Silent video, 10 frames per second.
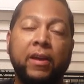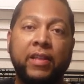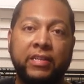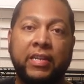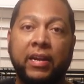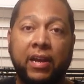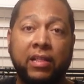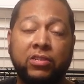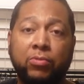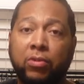that
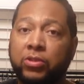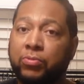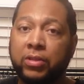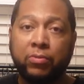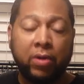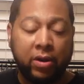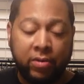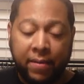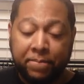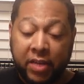technology works really
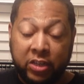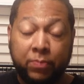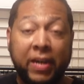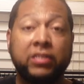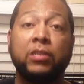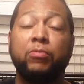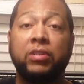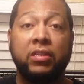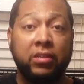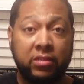well, especially
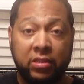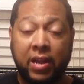with these.